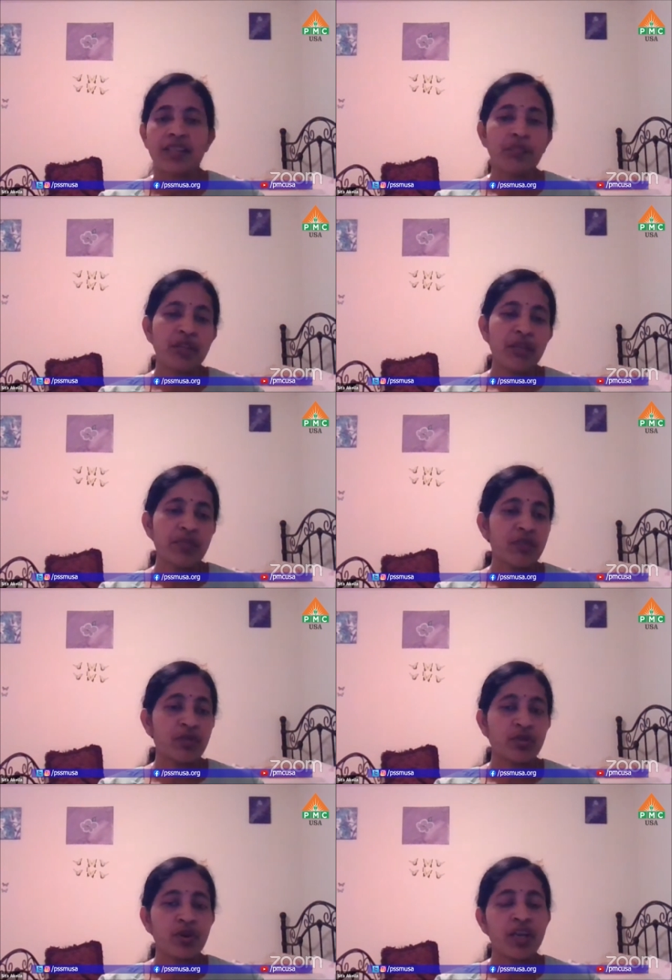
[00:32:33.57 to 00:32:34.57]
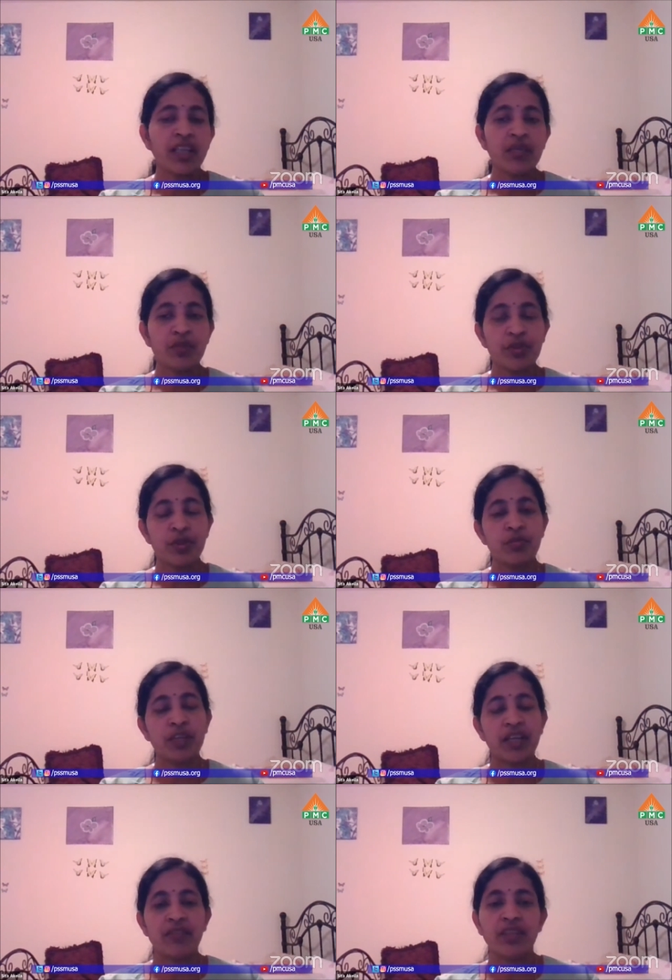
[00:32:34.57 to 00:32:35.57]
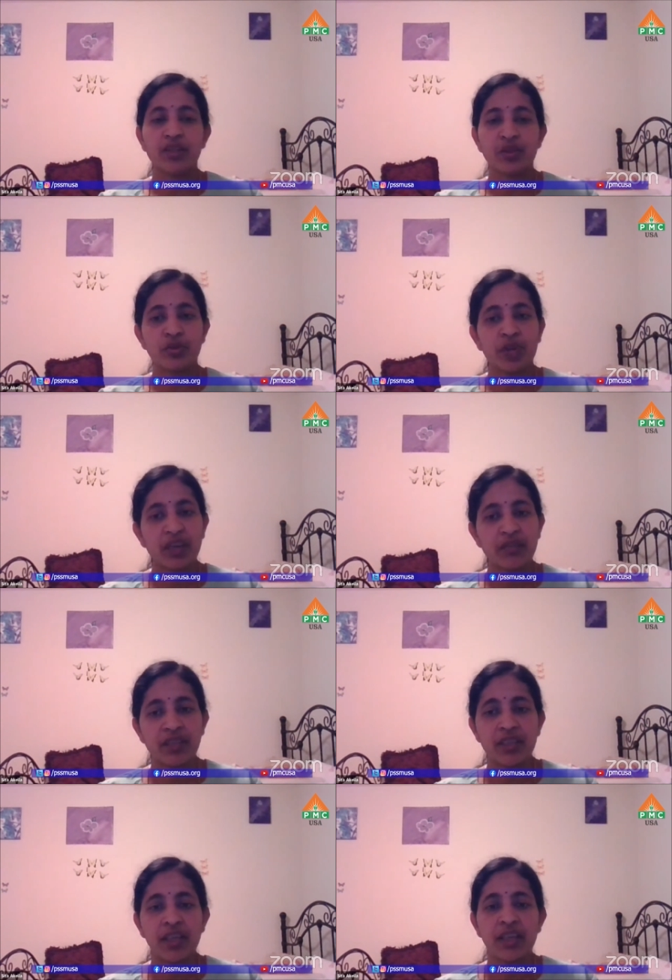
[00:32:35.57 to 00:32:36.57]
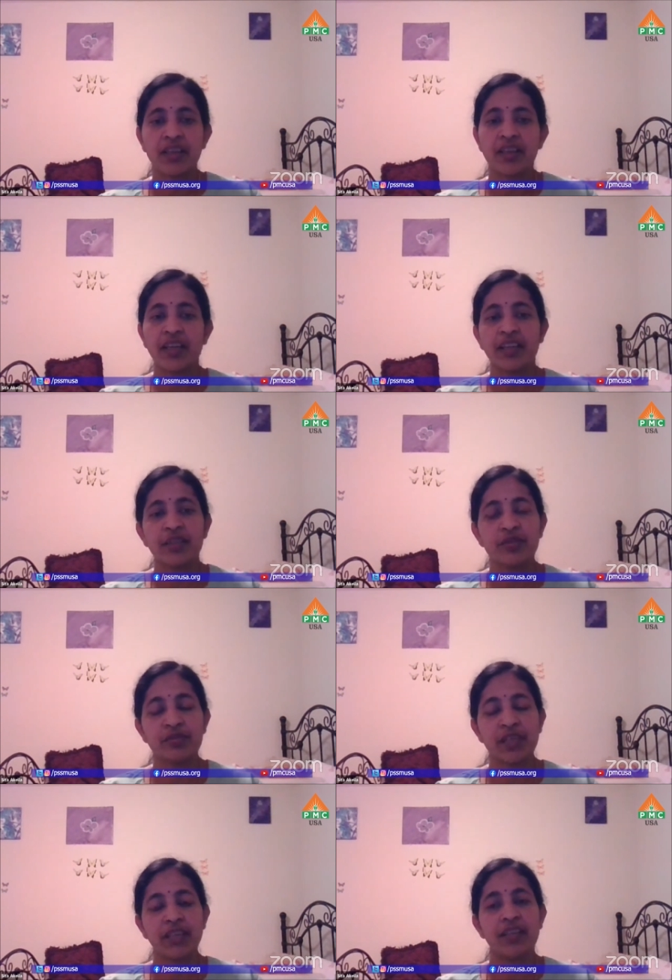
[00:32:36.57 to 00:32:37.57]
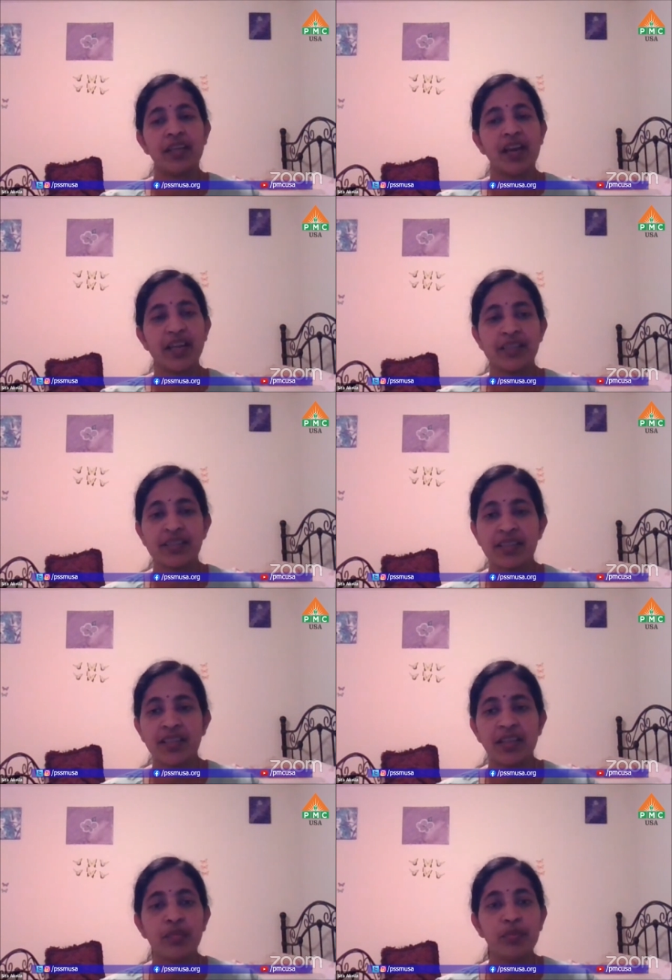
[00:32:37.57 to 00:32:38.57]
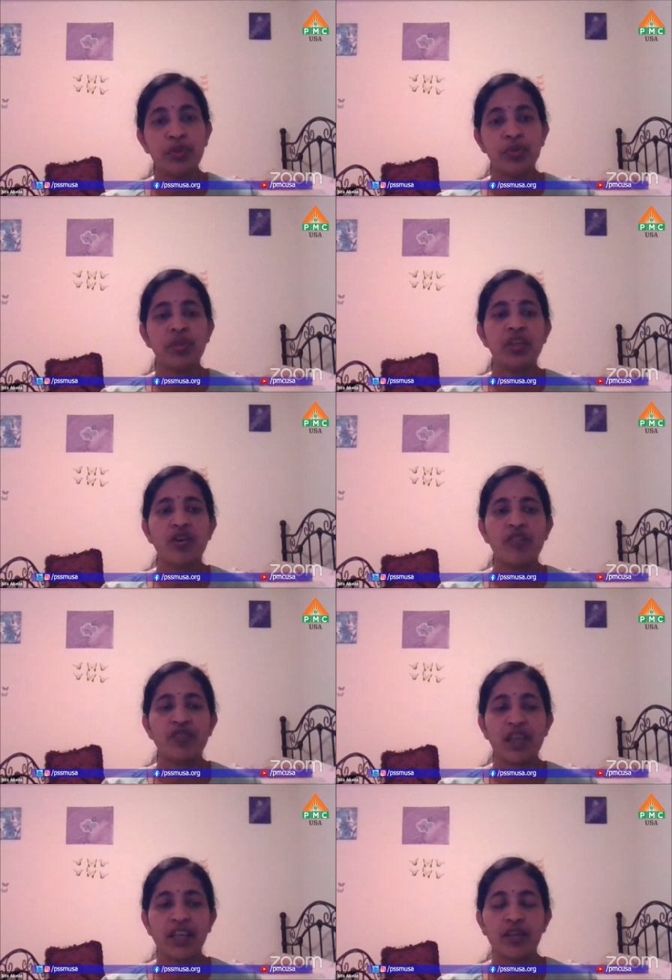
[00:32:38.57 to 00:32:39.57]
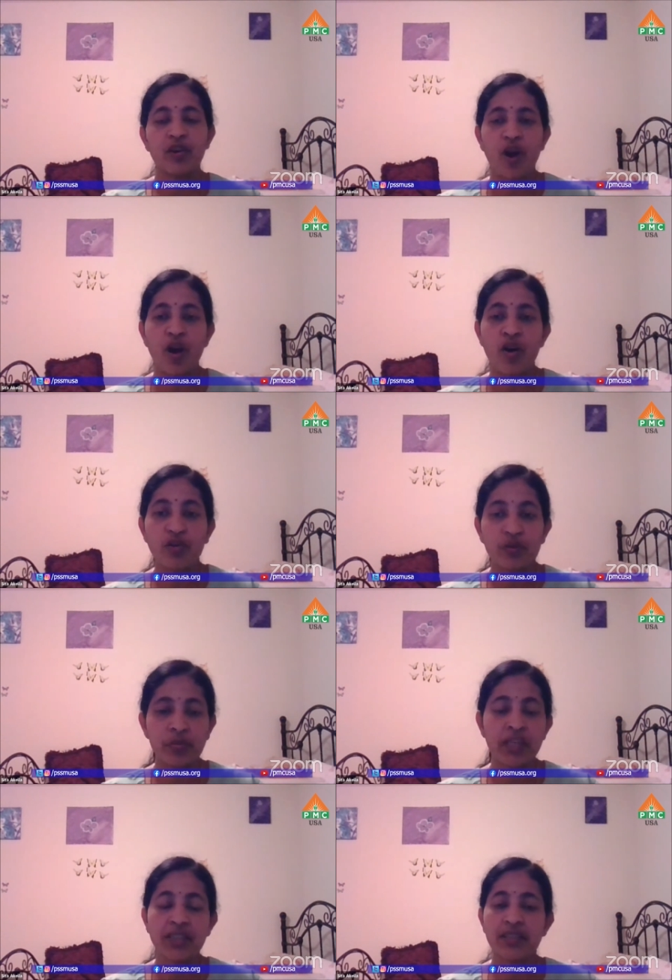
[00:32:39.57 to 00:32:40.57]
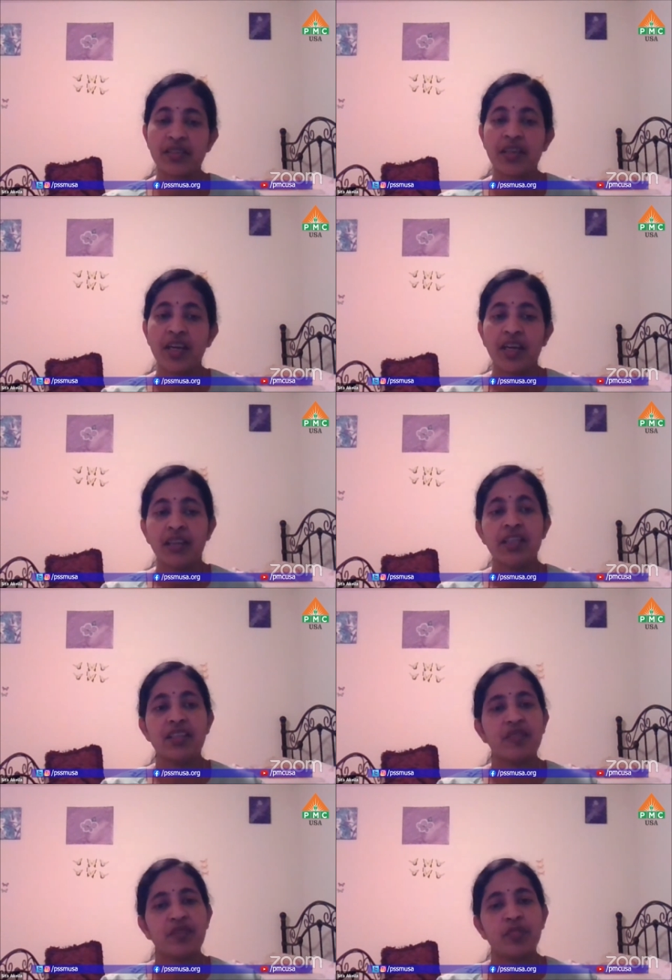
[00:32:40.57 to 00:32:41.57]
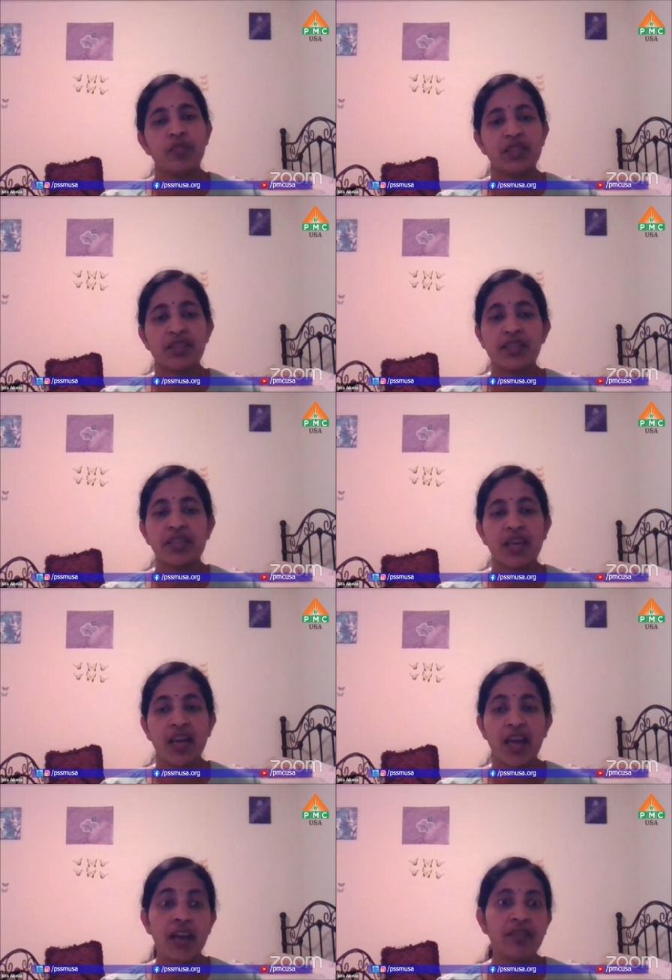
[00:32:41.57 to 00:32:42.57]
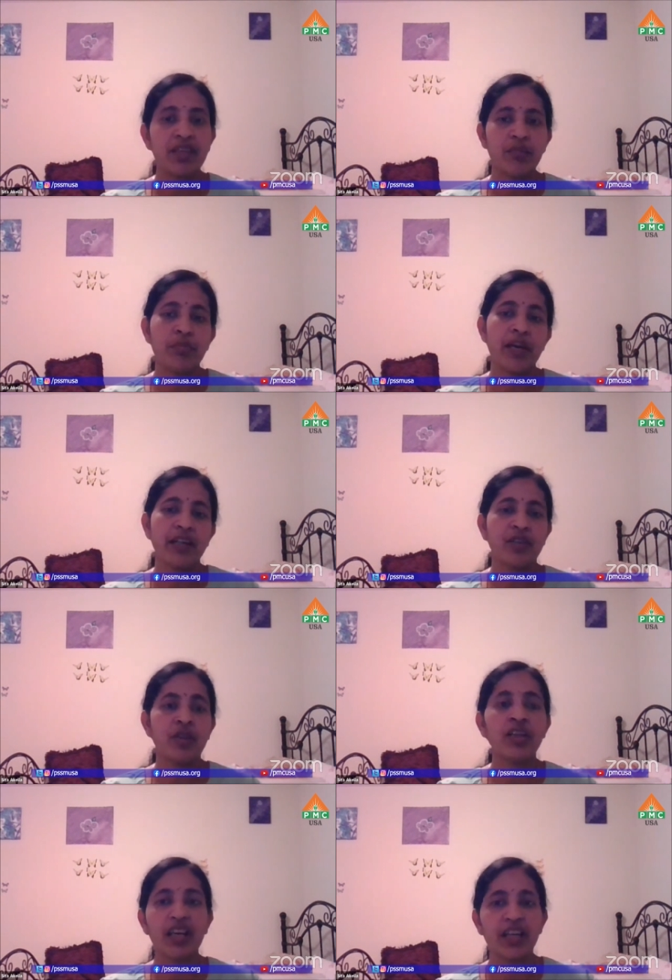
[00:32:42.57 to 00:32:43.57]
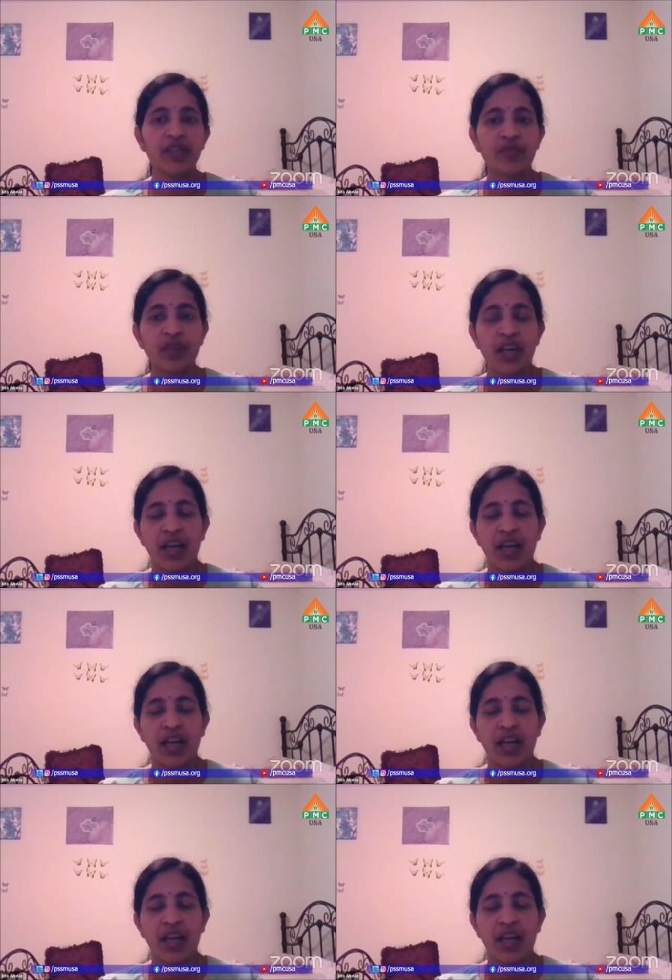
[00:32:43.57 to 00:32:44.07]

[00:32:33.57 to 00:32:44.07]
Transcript: Sometimes I was not able to, but I went through everything, and then I see the beauty of, how much these affirmations can have an impact on life.